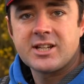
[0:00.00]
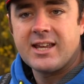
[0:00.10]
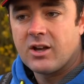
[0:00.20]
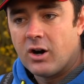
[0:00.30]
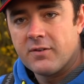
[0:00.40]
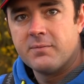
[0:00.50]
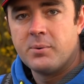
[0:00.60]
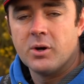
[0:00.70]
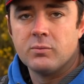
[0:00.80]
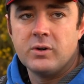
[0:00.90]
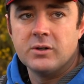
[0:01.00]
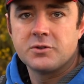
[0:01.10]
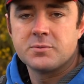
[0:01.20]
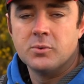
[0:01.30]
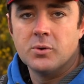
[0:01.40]
take it off and put a real
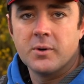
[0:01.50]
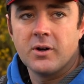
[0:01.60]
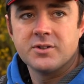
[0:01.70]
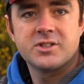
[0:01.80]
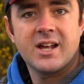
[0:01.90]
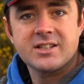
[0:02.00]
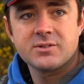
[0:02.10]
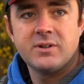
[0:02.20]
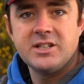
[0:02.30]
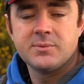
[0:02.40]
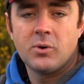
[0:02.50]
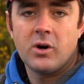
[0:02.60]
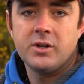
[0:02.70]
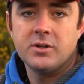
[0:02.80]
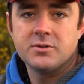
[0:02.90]
small one on. So that's the reason
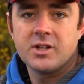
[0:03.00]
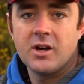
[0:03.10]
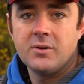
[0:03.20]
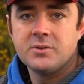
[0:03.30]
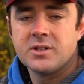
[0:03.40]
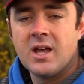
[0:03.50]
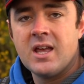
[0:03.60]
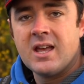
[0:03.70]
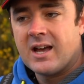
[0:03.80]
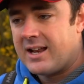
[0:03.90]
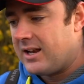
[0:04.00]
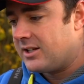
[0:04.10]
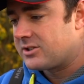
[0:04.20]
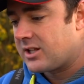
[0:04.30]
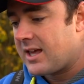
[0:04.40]
why I use those. And
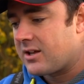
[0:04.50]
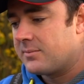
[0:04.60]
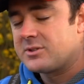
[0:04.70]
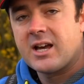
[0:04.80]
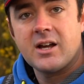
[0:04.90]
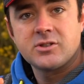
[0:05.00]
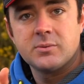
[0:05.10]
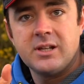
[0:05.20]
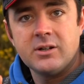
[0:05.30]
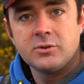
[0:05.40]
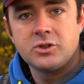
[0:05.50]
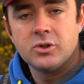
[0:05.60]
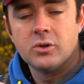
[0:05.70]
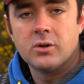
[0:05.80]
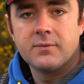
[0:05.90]
then that comes down to a little
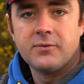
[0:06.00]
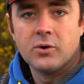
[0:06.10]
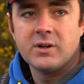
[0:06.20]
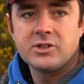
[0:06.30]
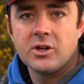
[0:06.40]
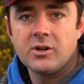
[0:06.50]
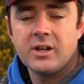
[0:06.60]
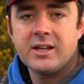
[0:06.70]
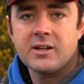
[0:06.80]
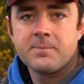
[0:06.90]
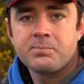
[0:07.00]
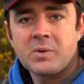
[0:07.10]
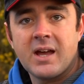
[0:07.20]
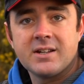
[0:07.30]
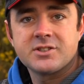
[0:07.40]
short 4-inch hook link
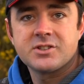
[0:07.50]
and a